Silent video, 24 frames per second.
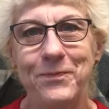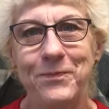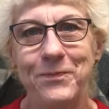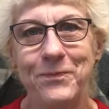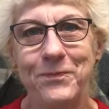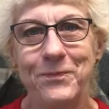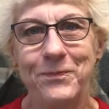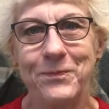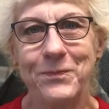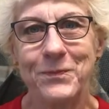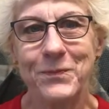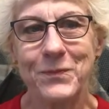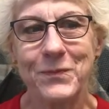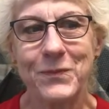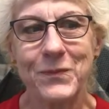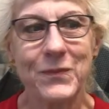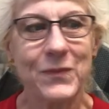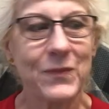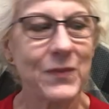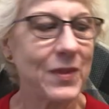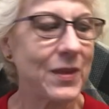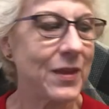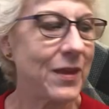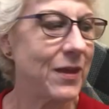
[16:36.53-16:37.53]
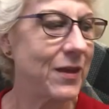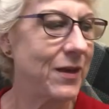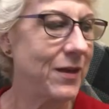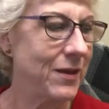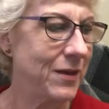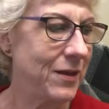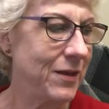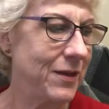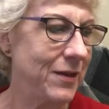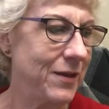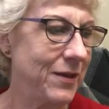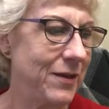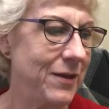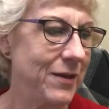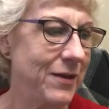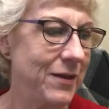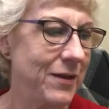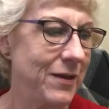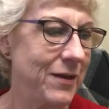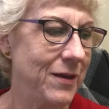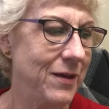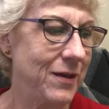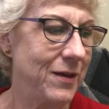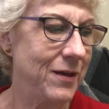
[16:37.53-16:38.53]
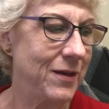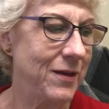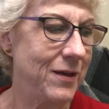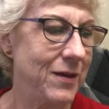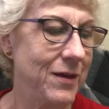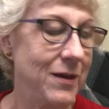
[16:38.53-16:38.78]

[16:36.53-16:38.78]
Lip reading: [no speech]